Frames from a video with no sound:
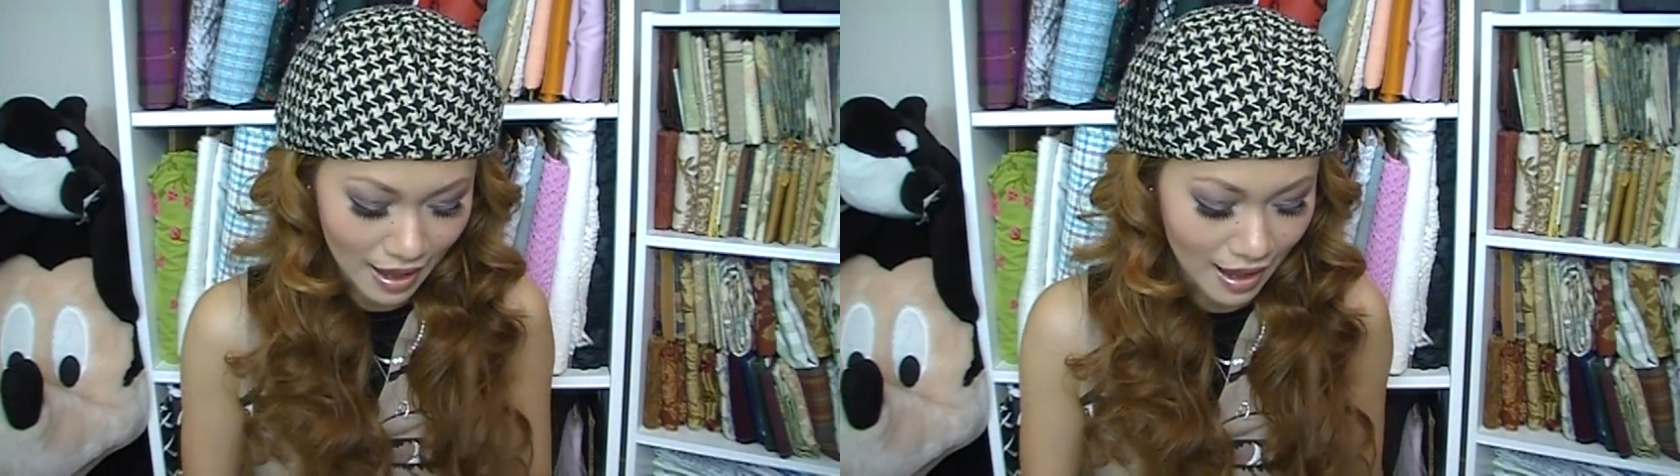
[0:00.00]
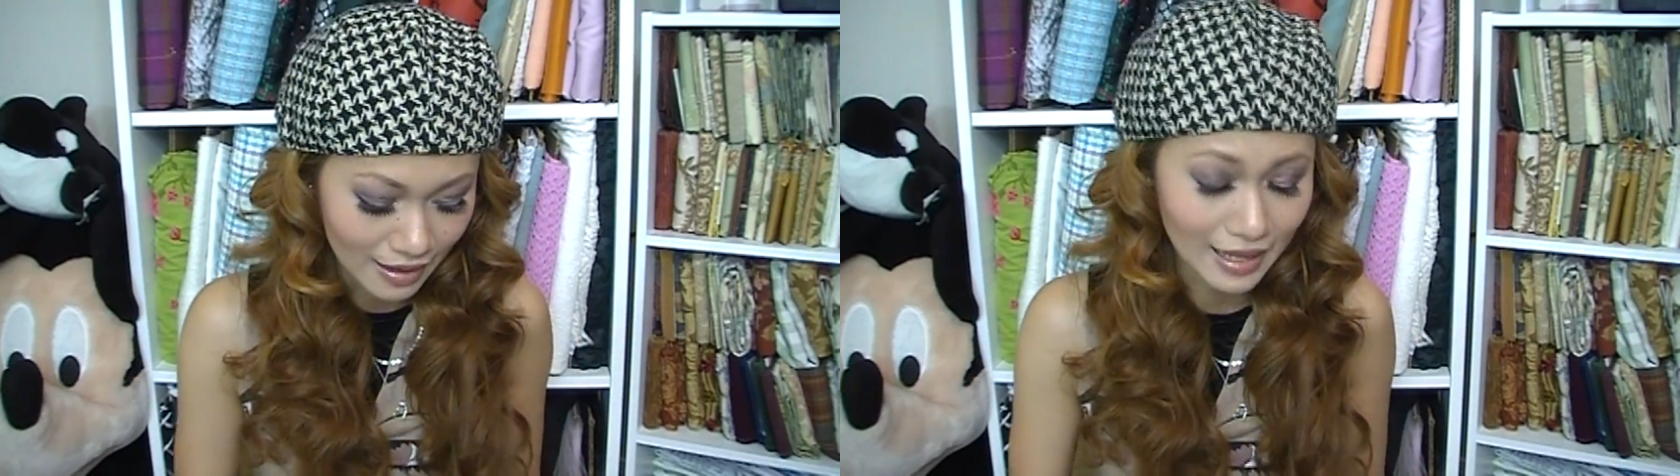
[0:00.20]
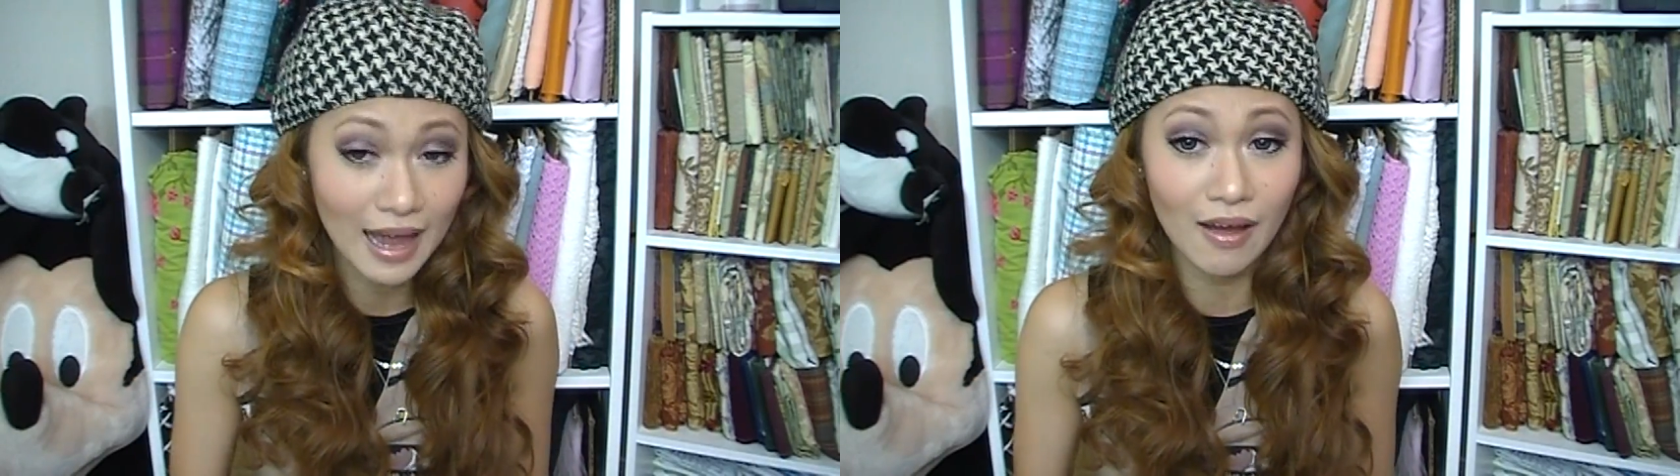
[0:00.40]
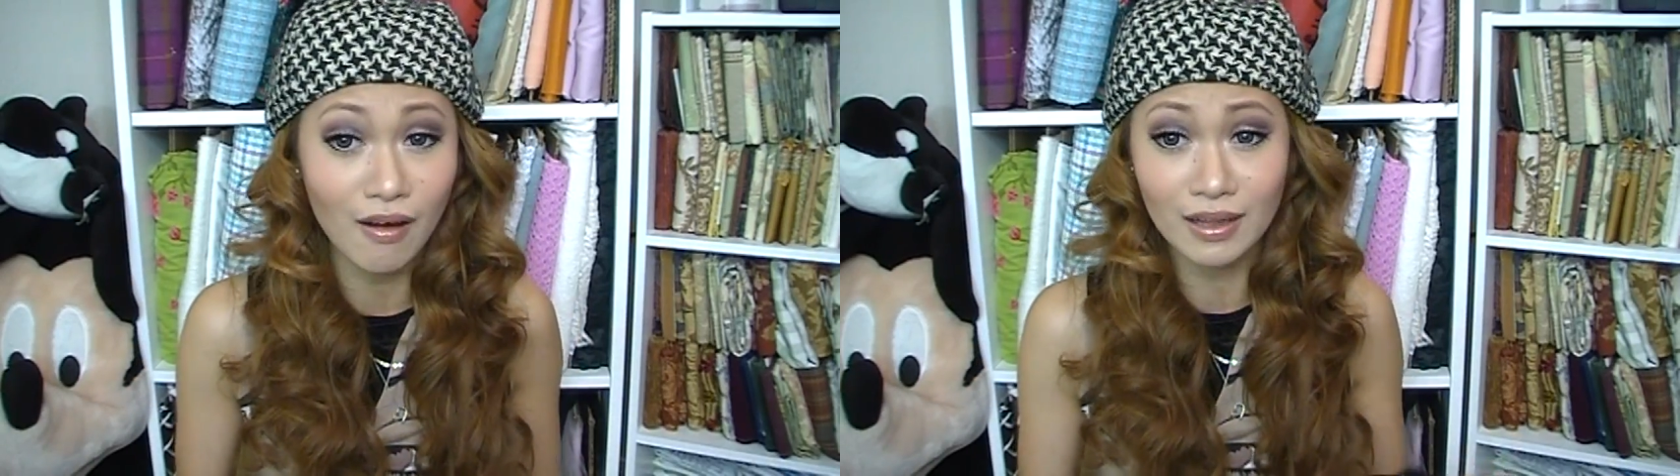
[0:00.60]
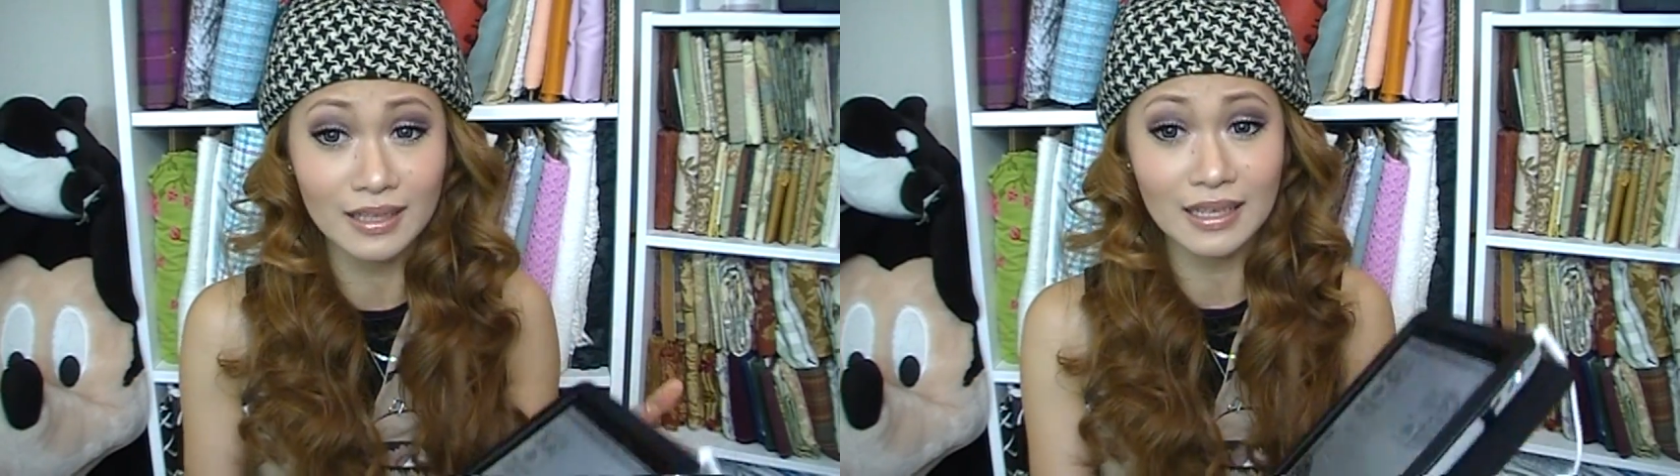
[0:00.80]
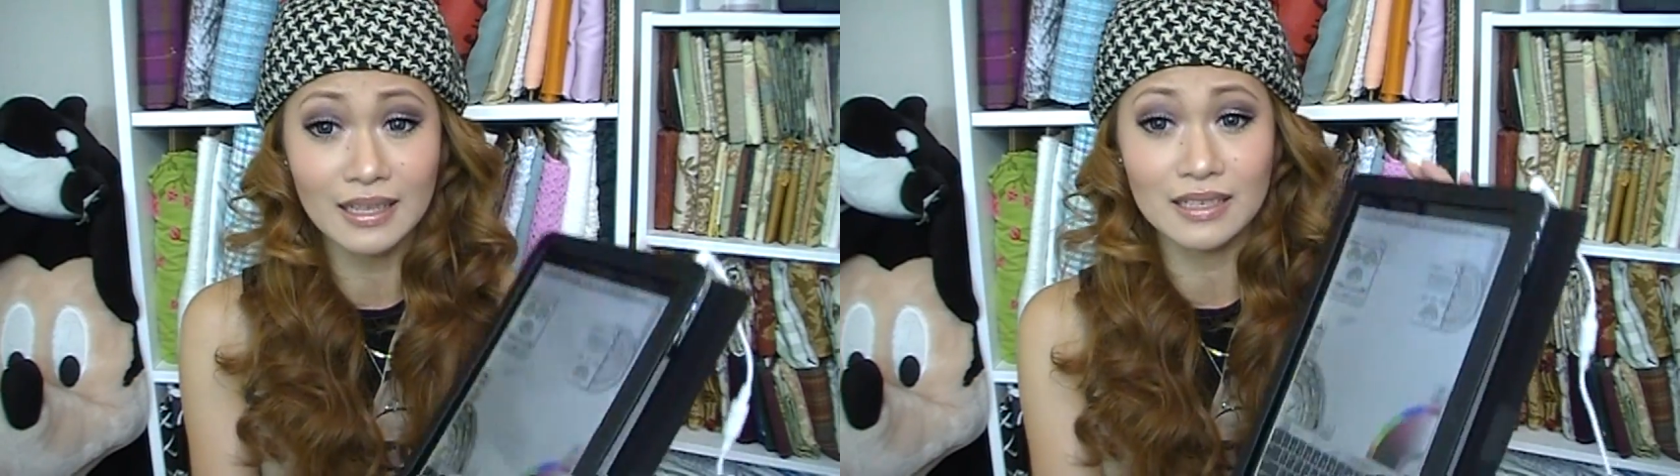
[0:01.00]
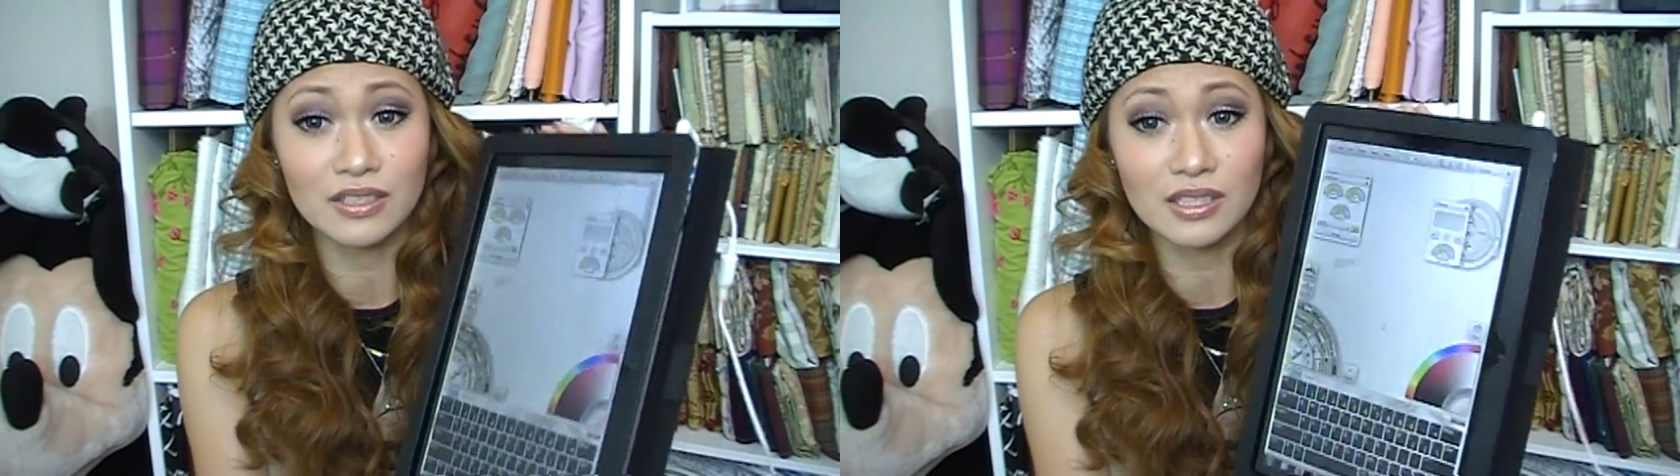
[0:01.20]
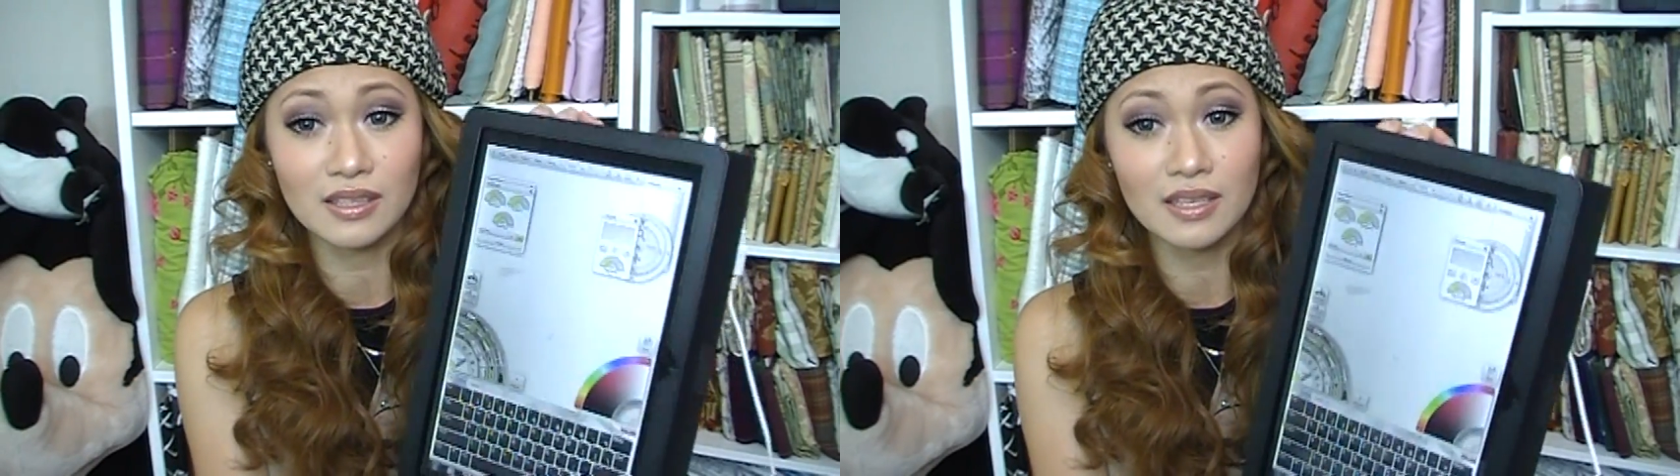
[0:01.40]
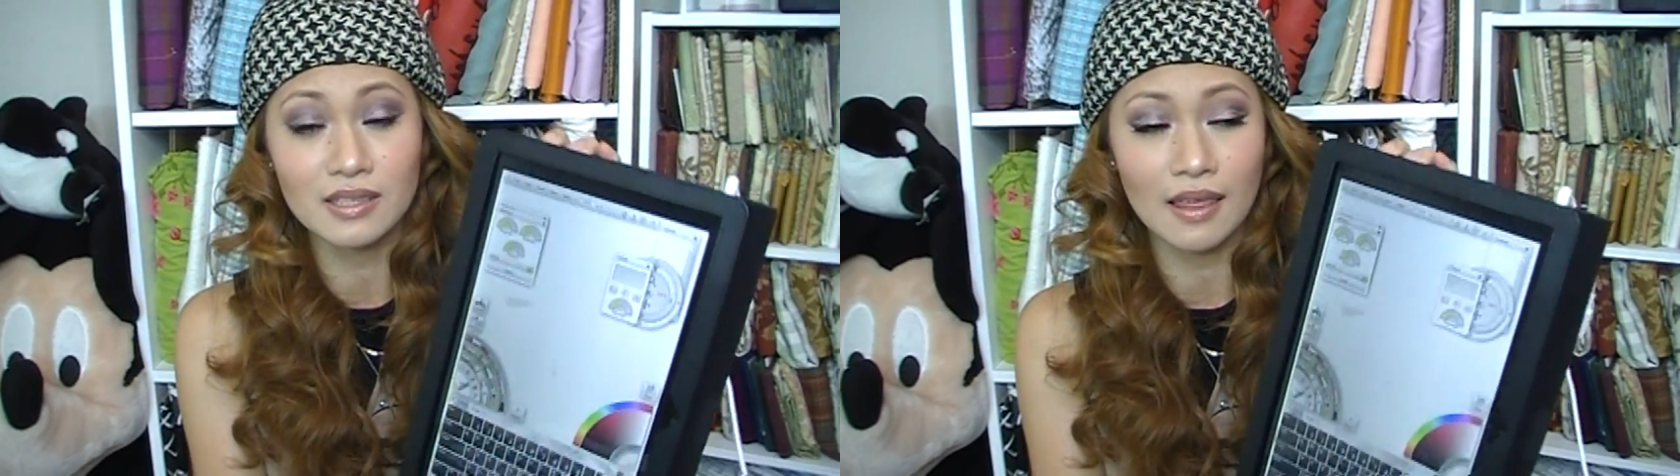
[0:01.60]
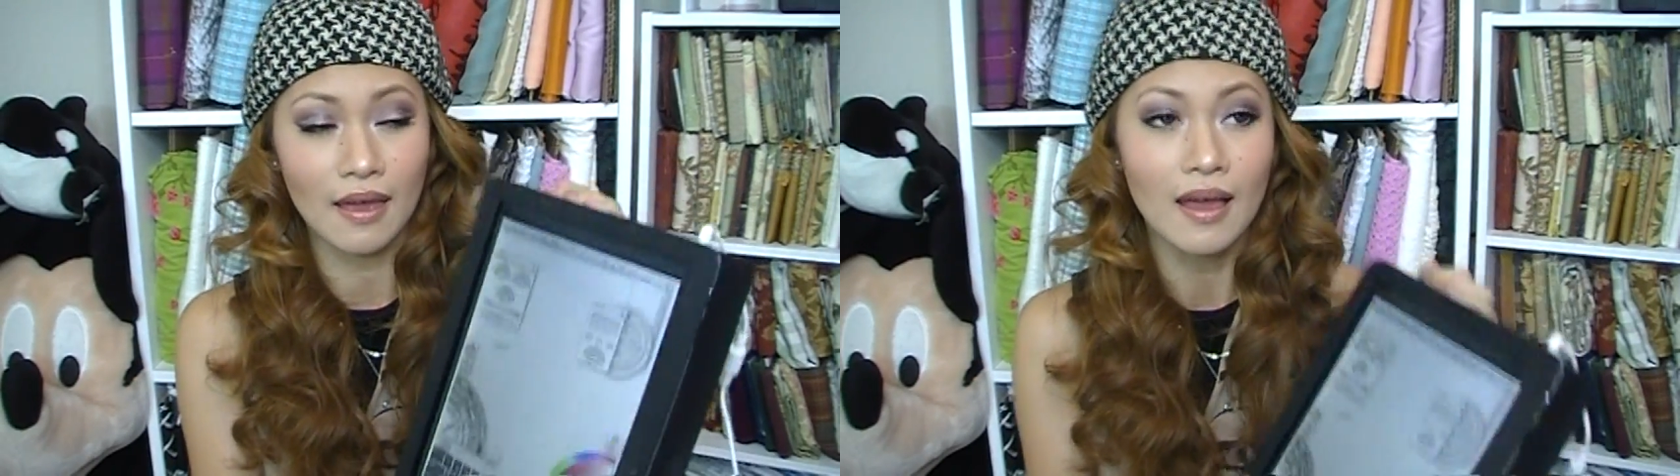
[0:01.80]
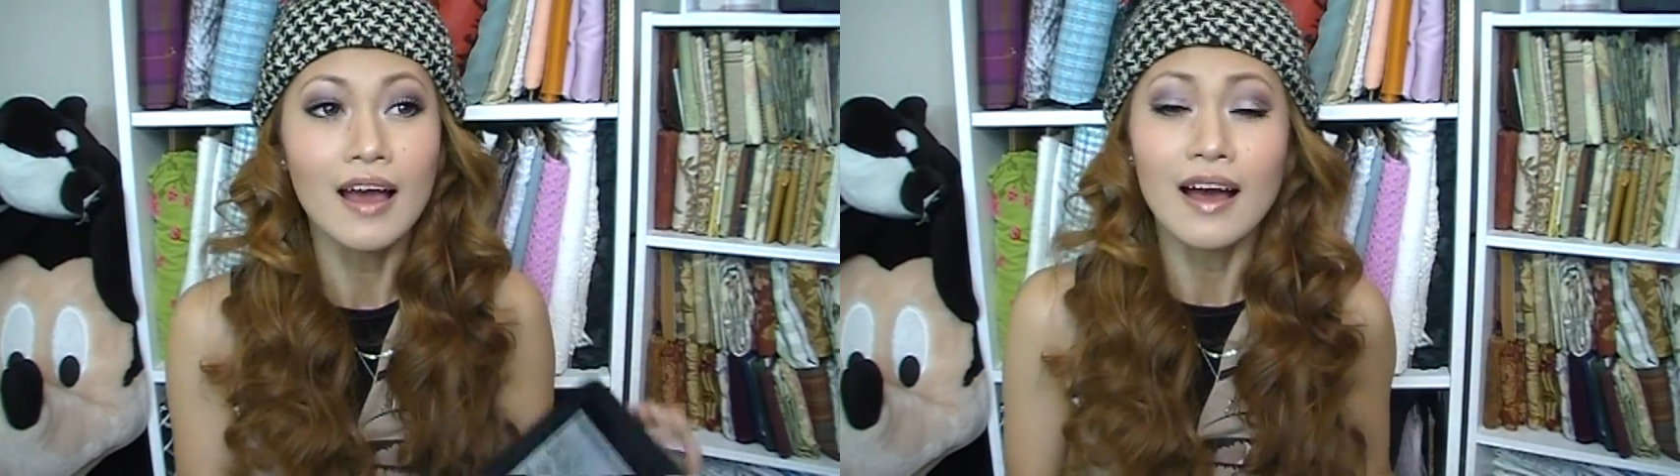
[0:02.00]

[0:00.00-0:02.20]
and all I need is just this thing.